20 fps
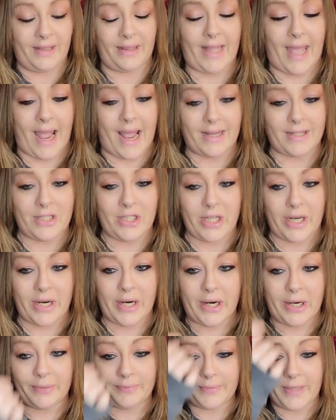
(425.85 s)
last
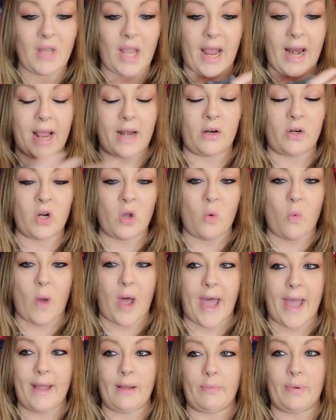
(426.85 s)
year, and I don't know
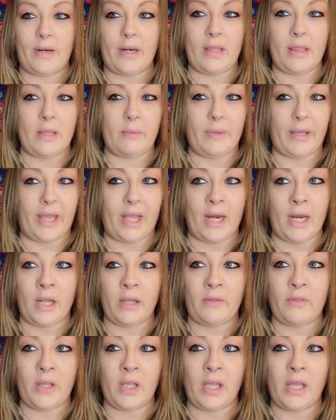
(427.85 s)
why, but in the
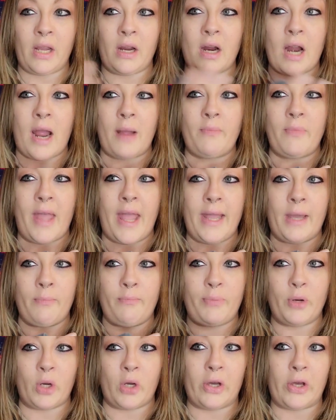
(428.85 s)
beginning of the year, I'm
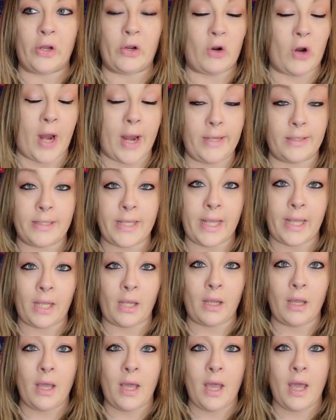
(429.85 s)
like book
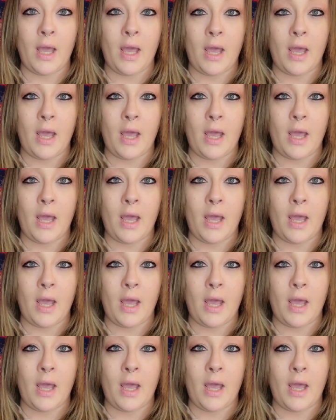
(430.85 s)
crazy,